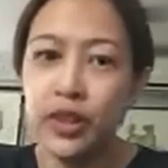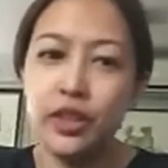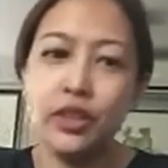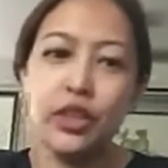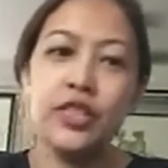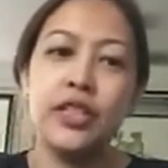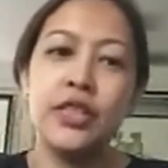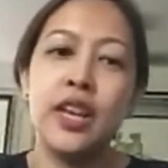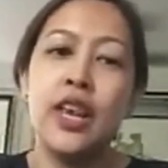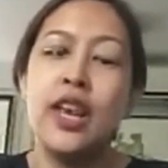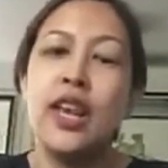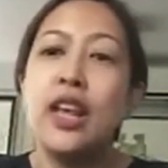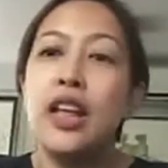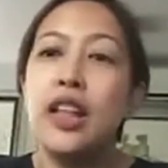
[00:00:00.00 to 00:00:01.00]
even in our
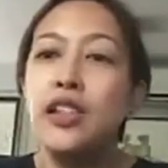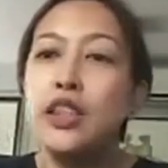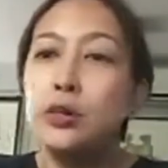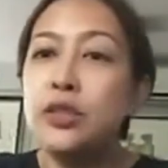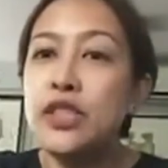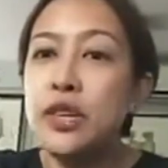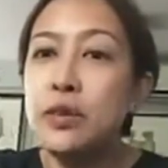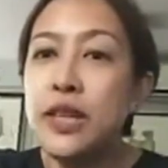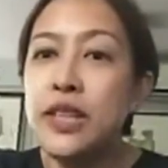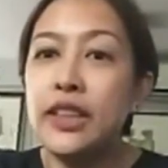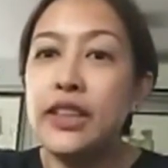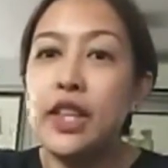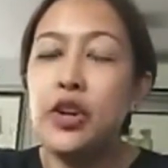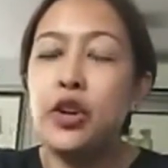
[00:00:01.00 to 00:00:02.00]
hospitals.
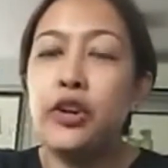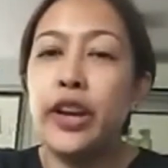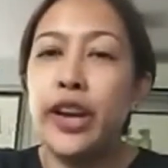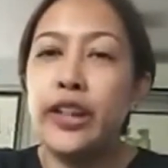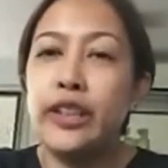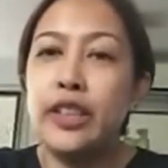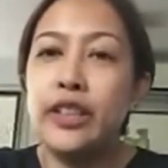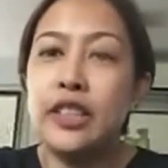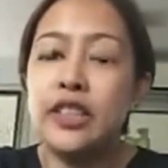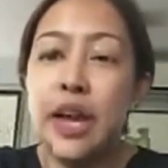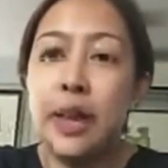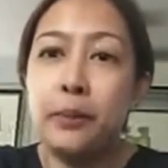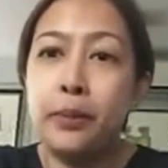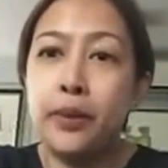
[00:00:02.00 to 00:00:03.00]
It's
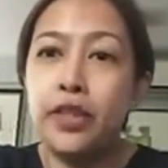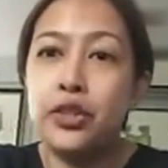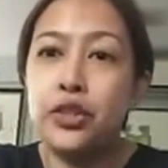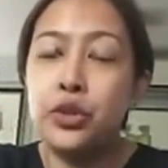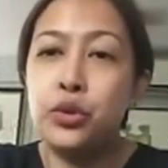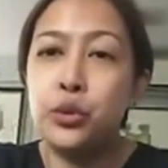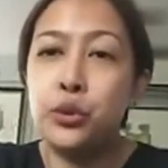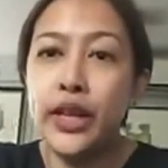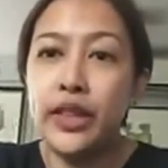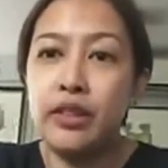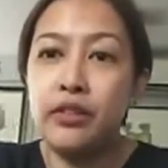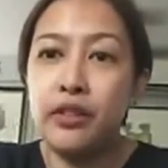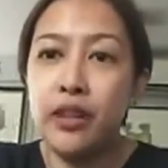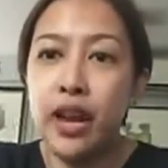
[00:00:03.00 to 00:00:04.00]
things that are
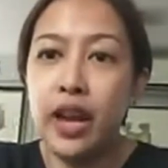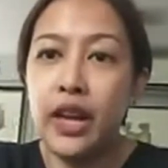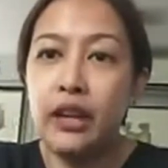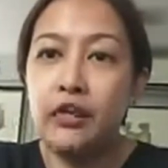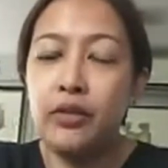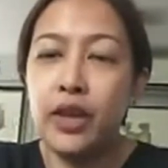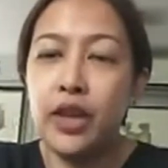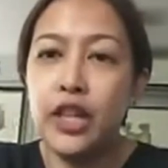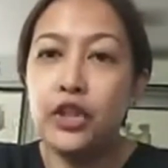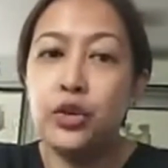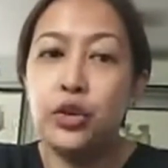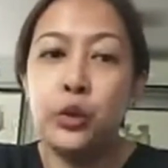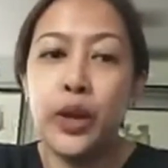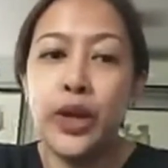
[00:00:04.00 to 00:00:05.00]
we live with, but
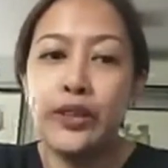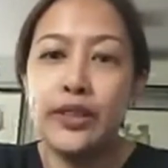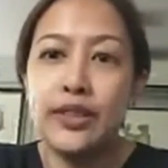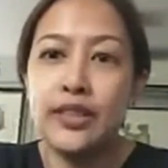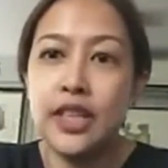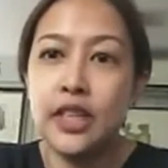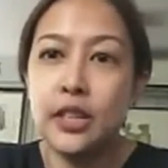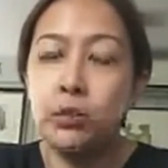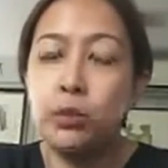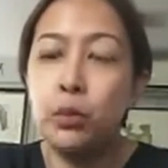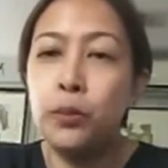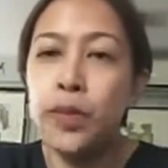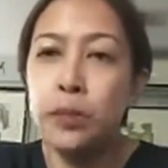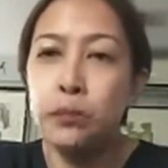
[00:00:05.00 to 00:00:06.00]
we try to minimize
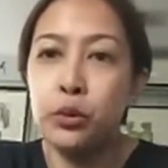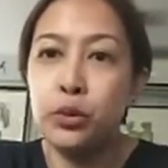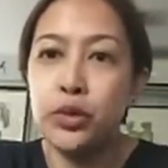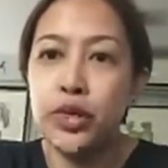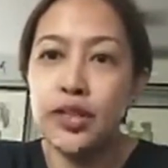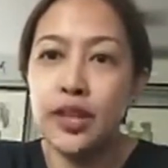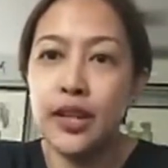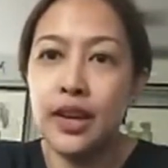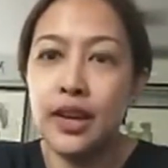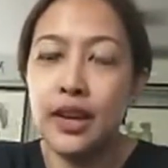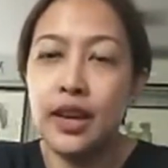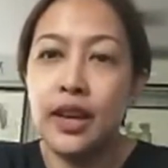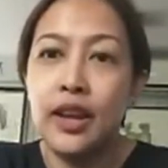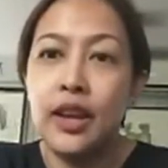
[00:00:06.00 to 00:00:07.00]
that by making
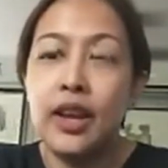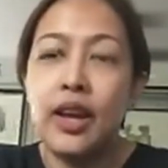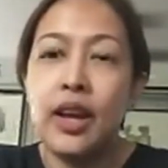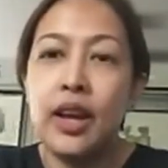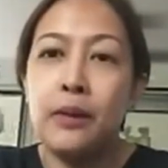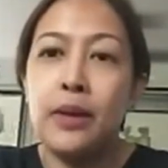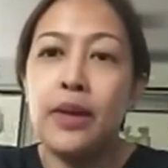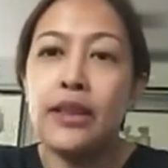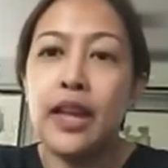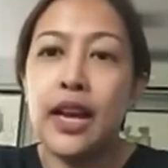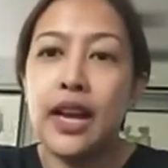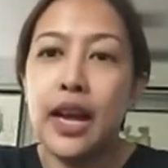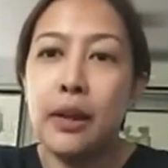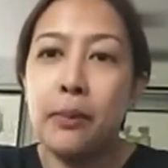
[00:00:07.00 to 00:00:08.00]
sure these things
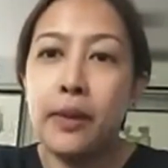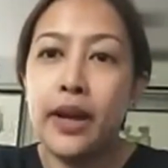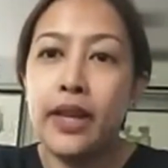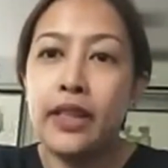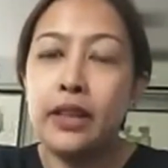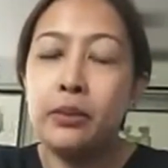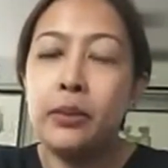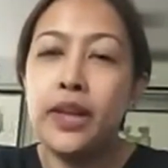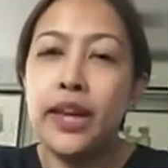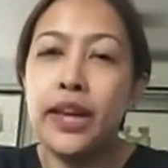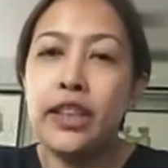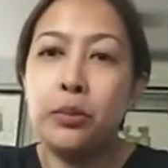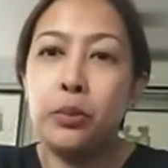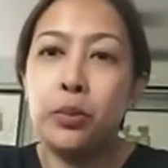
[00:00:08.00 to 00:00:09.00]
do not happen
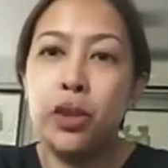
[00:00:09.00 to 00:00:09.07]
again.